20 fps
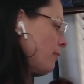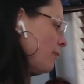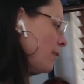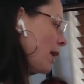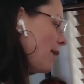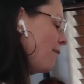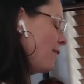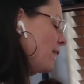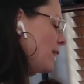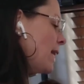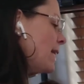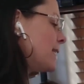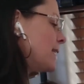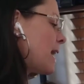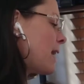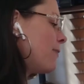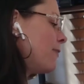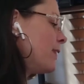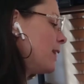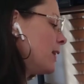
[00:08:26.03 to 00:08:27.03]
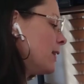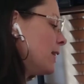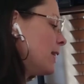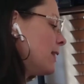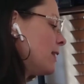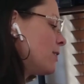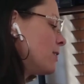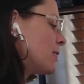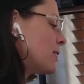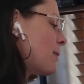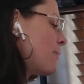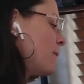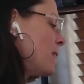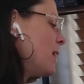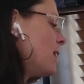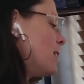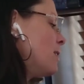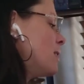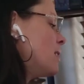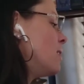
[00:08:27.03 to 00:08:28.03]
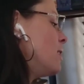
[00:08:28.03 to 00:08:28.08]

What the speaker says: I feel like definitely there's something in the